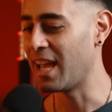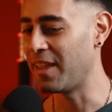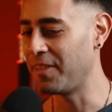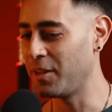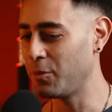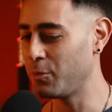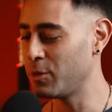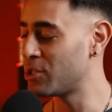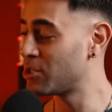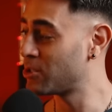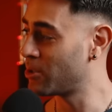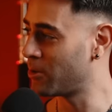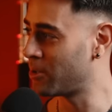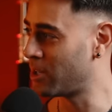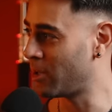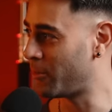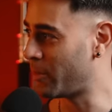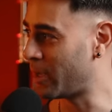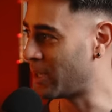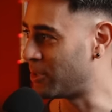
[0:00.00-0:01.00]
And then we showed
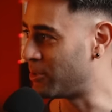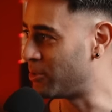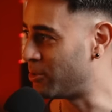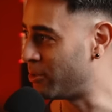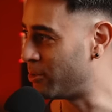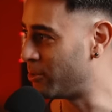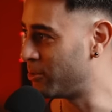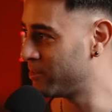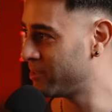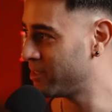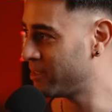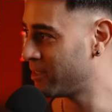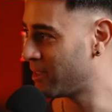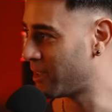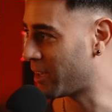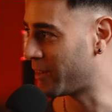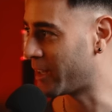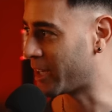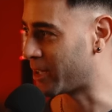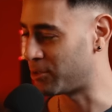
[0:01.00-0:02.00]
up at noon
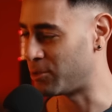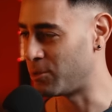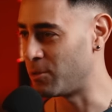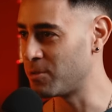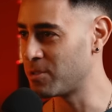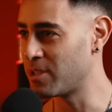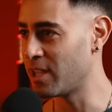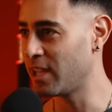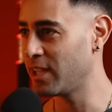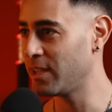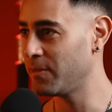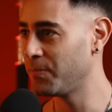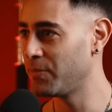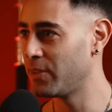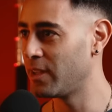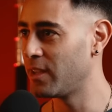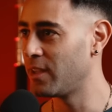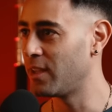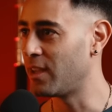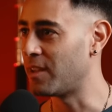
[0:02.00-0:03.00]
on like a Tuesday.
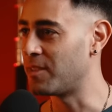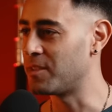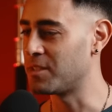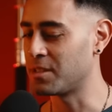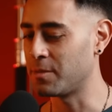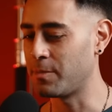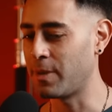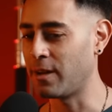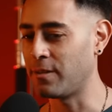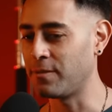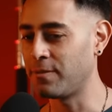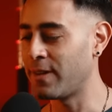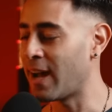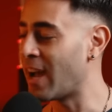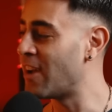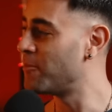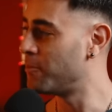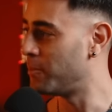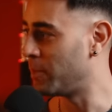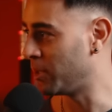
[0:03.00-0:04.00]
Yeah. And there's about
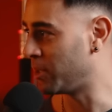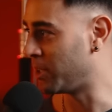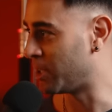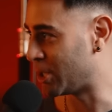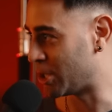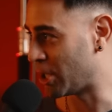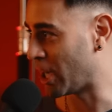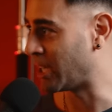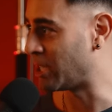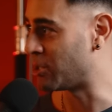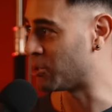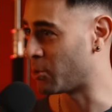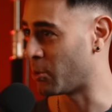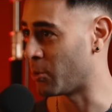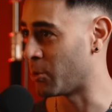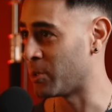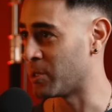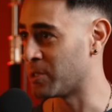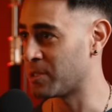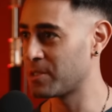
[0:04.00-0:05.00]
5 million Chinese
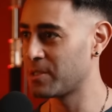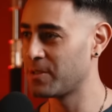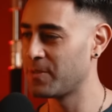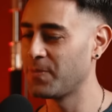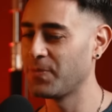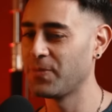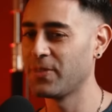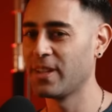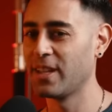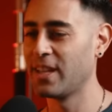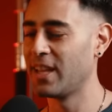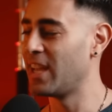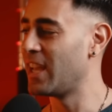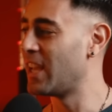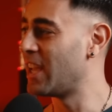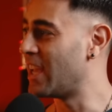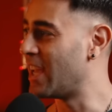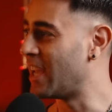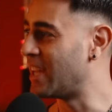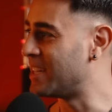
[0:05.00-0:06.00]
tourists. Really?
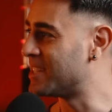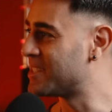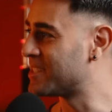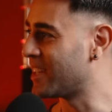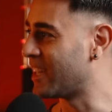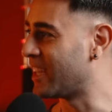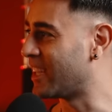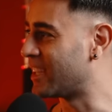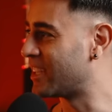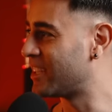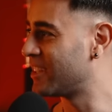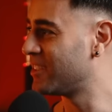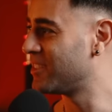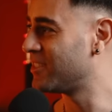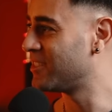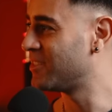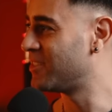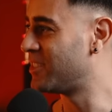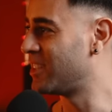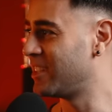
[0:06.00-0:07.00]
And it's like,
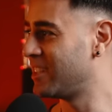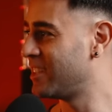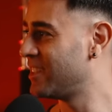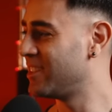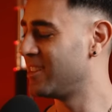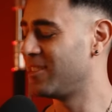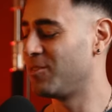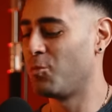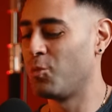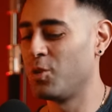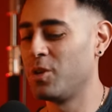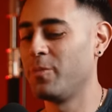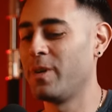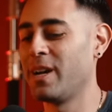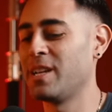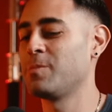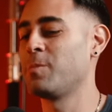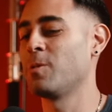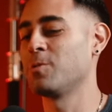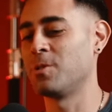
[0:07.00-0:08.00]
what am
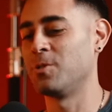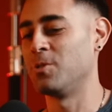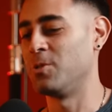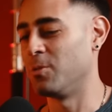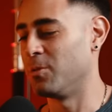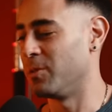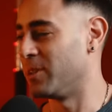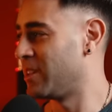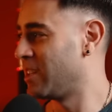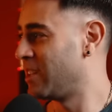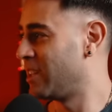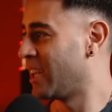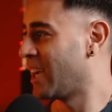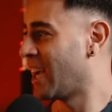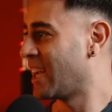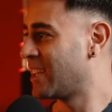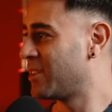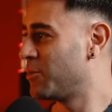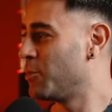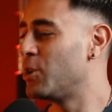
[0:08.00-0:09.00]
I supposed to do?
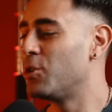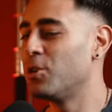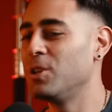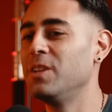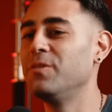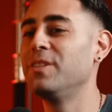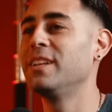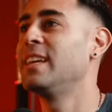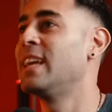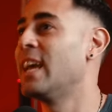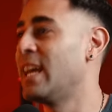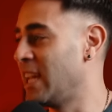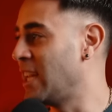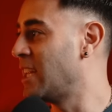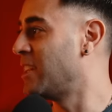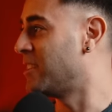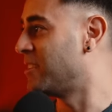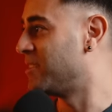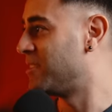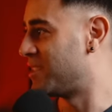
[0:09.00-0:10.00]
Like we couldn't even get
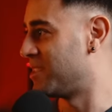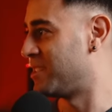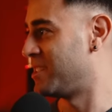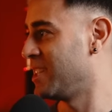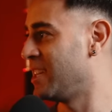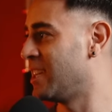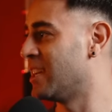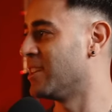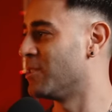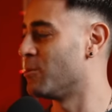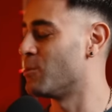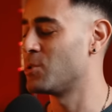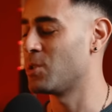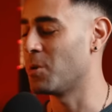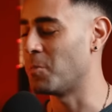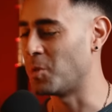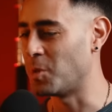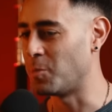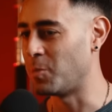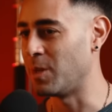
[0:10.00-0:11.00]
in to see it. There were so
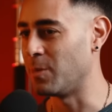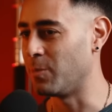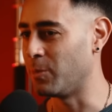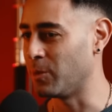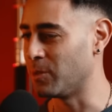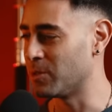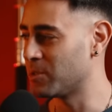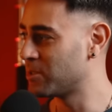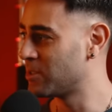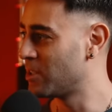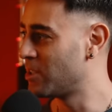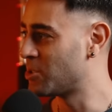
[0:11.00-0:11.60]
many people. Yeah.